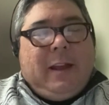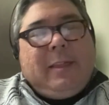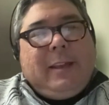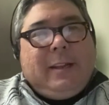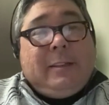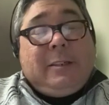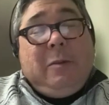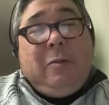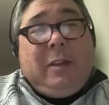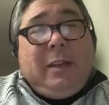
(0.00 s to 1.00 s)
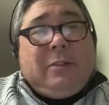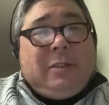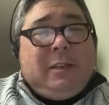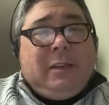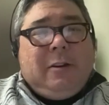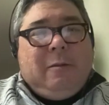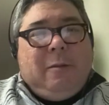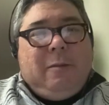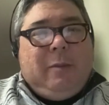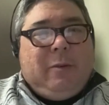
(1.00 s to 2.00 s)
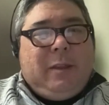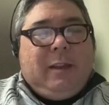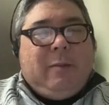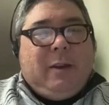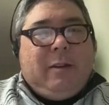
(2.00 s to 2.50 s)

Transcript: I think it's going to be really interesting to hear what people think about